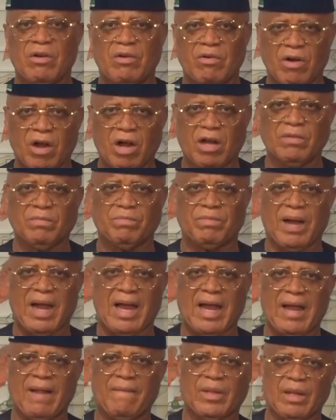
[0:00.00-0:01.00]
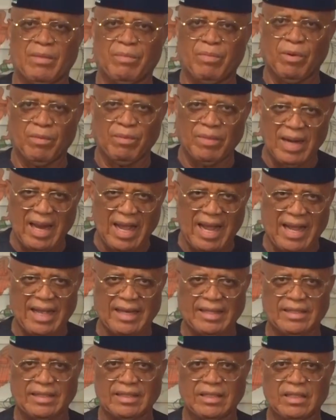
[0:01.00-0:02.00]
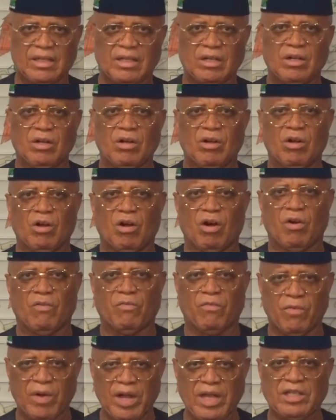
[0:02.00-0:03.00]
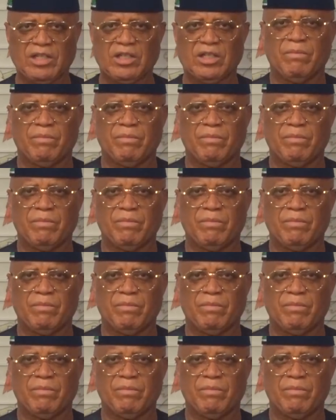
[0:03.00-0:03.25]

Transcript: run by Ibom-led, of which